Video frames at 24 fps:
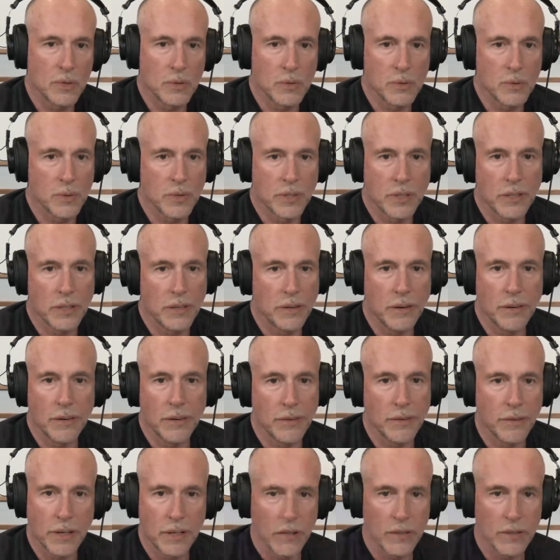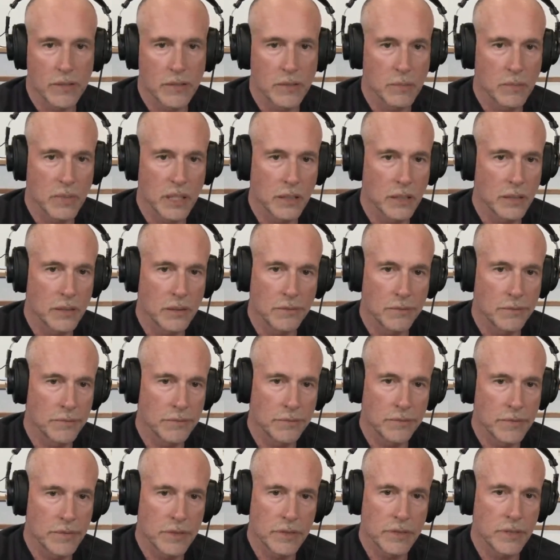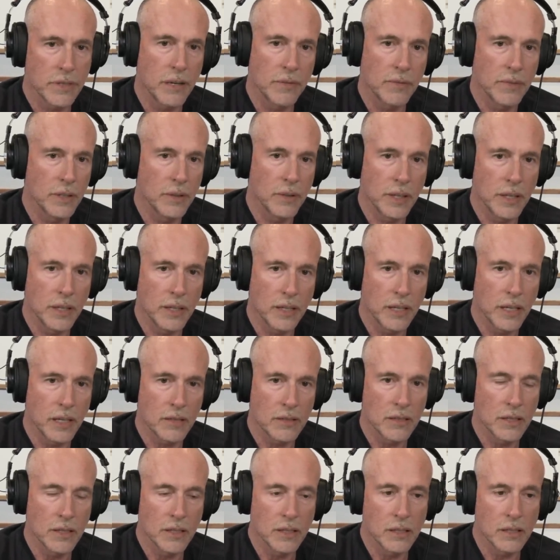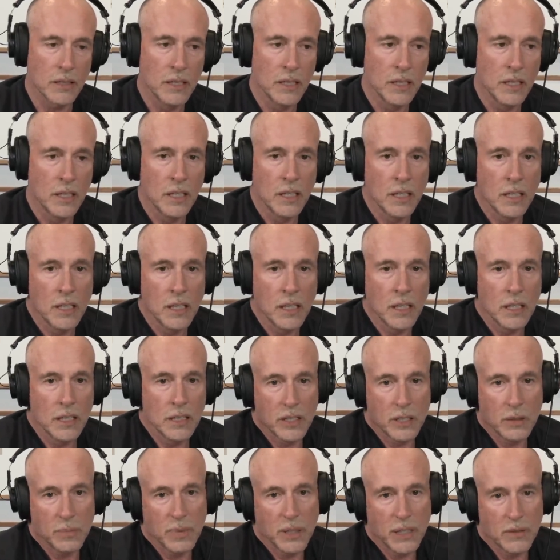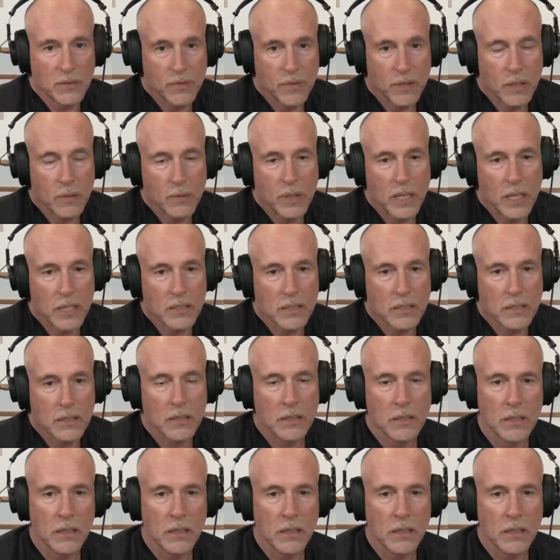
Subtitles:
She was working at Arthur Andersen, making $70,000 or $80,000 a year, and she paid for our rent.